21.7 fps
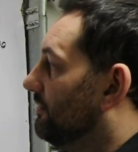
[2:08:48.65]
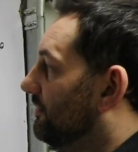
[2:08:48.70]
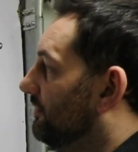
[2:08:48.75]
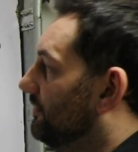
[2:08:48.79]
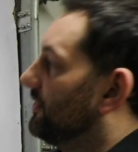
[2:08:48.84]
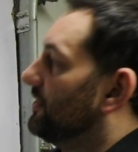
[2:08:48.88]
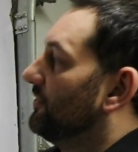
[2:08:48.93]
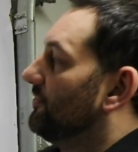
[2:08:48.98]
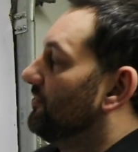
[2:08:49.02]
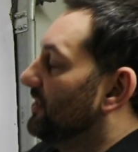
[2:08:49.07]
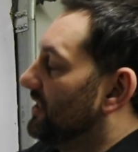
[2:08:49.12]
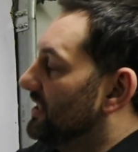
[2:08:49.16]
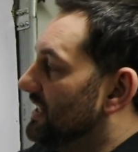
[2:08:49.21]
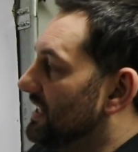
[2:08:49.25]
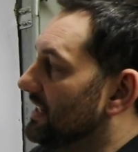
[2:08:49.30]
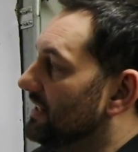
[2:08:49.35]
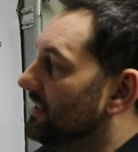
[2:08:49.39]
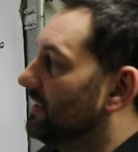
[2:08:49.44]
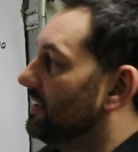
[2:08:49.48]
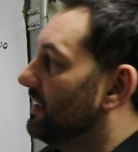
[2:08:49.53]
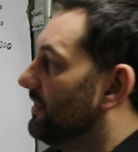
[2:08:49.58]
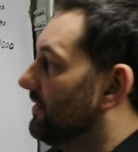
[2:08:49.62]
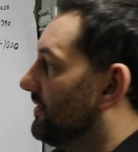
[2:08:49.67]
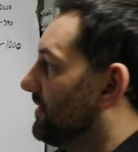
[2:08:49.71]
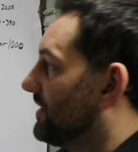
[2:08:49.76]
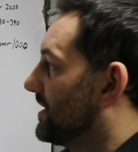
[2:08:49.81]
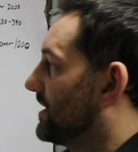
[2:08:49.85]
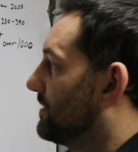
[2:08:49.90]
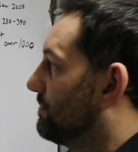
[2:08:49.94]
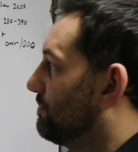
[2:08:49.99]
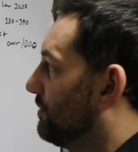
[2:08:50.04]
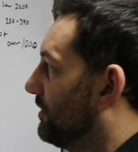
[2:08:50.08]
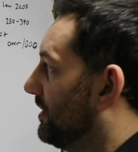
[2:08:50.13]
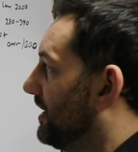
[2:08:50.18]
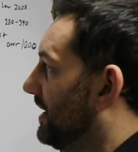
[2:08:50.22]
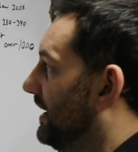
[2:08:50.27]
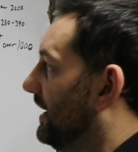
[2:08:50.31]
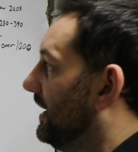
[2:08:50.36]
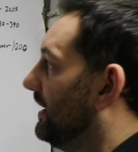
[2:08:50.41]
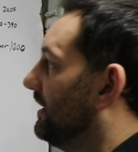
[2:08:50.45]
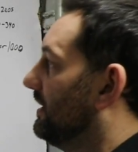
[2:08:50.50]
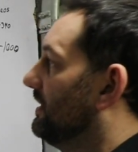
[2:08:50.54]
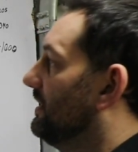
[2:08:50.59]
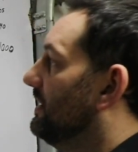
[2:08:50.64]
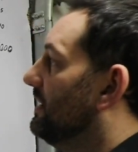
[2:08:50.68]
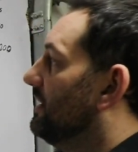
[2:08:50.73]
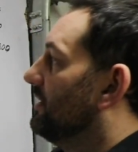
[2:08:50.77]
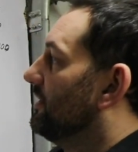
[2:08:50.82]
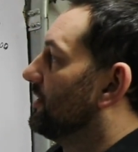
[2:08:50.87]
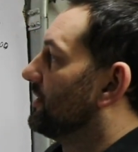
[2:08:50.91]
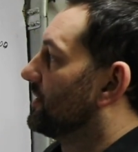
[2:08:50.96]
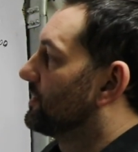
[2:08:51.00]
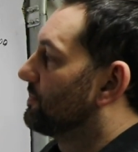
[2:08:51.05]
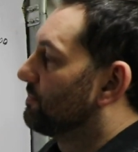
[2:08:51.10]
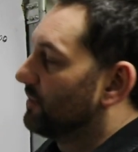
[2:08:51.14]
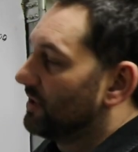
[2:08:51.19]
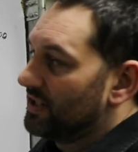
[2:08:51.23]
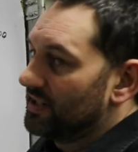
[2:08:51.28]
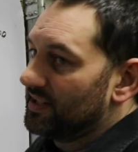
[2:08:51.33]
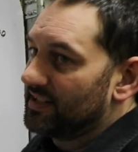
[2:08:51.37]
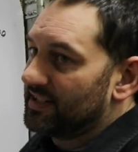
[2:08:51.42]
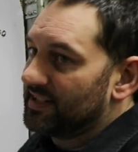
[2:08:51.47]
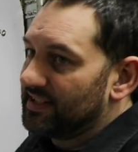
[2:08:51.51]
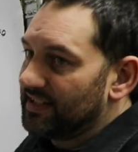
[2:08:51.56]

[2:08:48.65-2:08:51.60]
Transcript: the fatigue on the springs